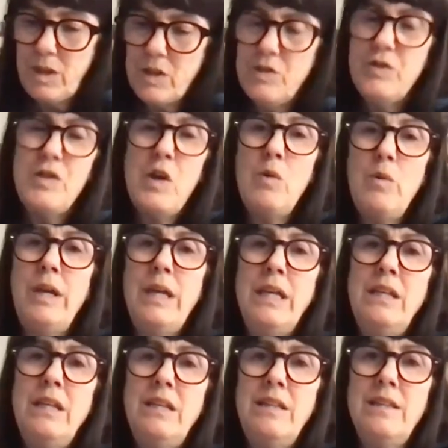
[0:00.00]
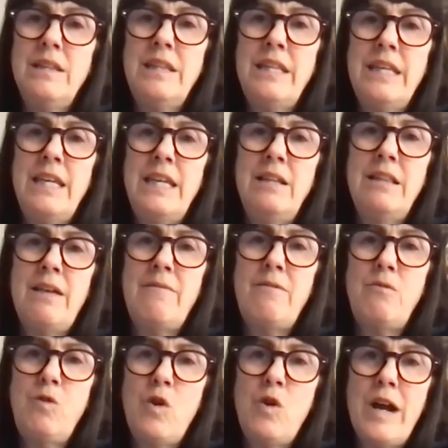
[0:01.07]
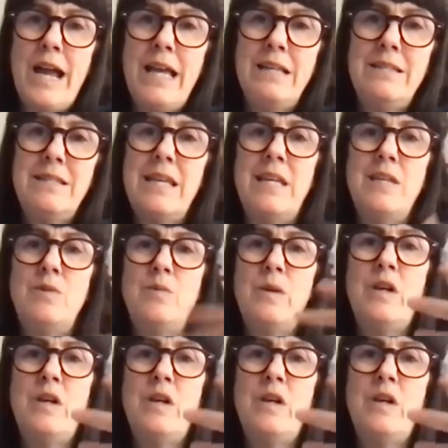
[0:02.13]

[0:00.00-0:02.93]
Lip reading: So in the level 4 essays,